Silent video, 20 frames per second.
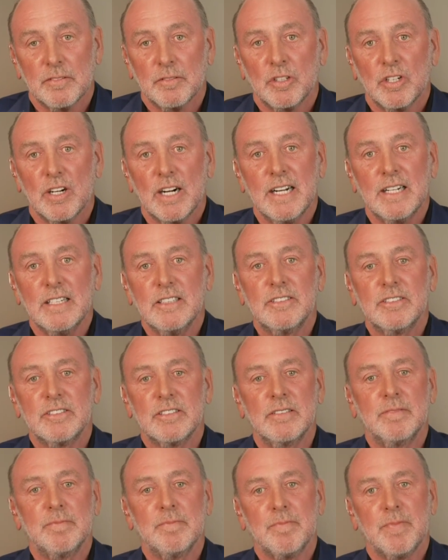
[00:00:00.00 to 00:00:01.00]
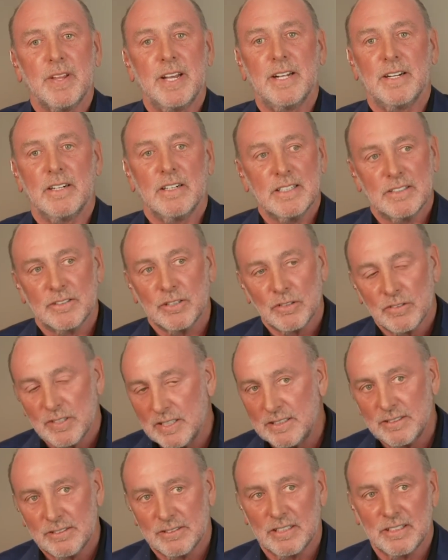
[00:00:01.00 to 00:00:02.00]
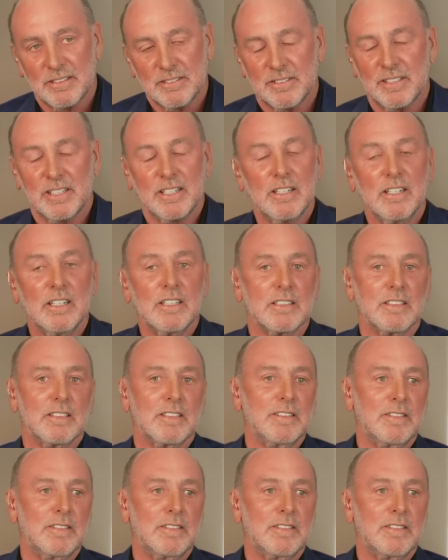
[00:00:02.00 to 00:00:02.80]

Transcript: of grace, and I took these things to God.